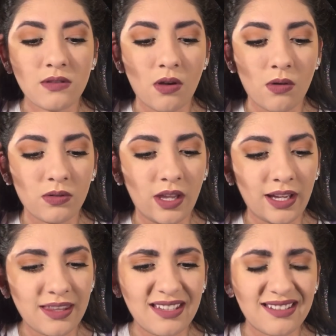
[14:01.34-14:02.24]
code,
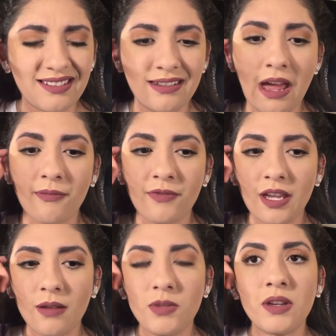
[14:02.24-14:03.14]
like I think it's
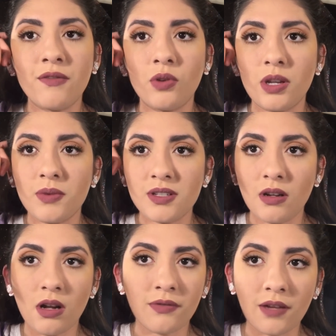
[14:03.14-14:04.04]
SNAPFAM, you get
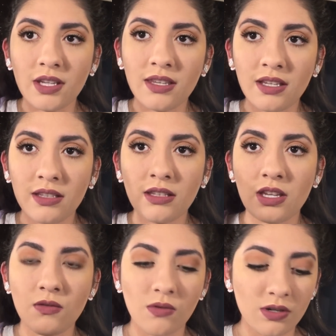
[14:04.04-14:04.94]
40% off everything that
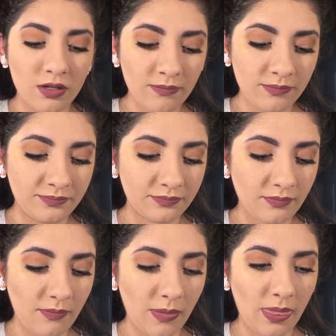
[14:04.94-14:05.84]
you order.
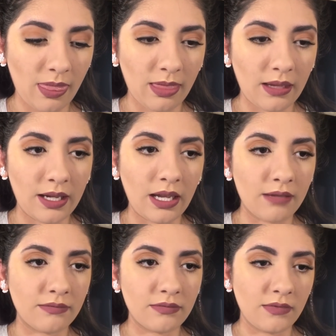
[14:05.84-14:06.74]
Like,
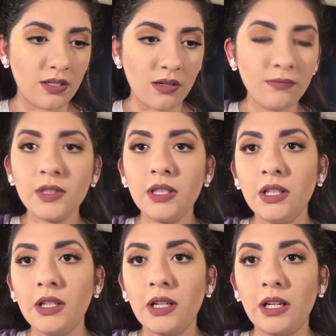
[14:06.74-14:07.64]
you know.
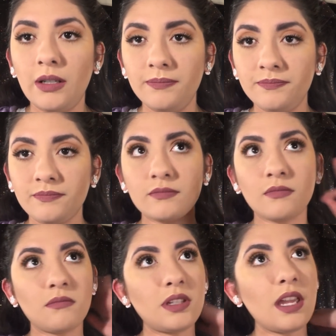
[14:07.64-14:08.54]

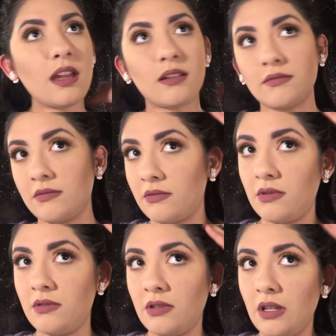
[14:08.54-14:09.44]
But yeah,
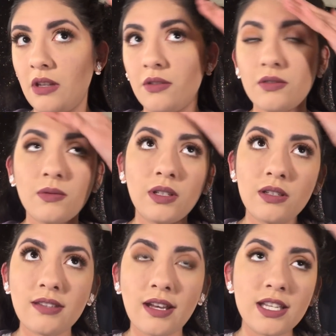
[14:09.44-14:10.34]
those are really
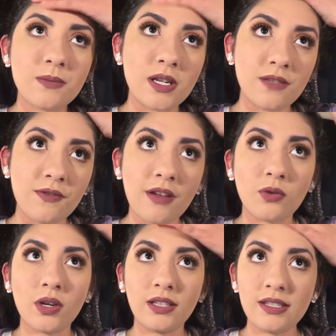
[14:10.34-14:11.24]
good setting sprays if you
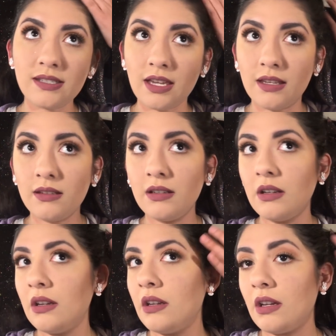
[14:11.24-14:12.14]
have oily skin.
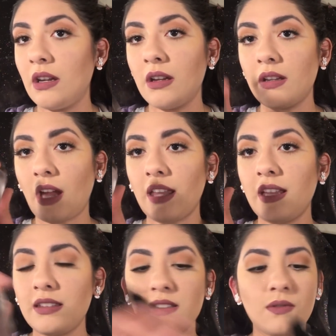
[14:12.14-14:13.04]
I
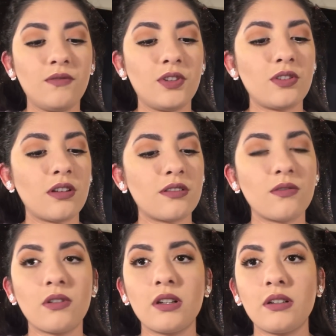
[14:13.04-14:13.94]
like this one for
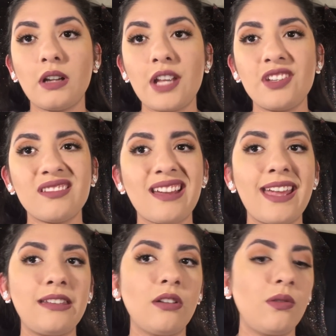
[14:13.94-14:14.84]
drugstore. I
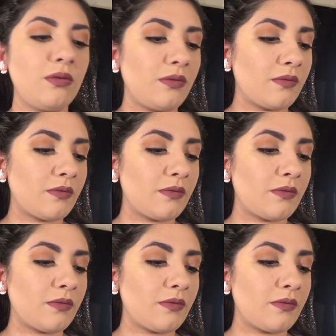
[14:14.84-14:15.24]
don't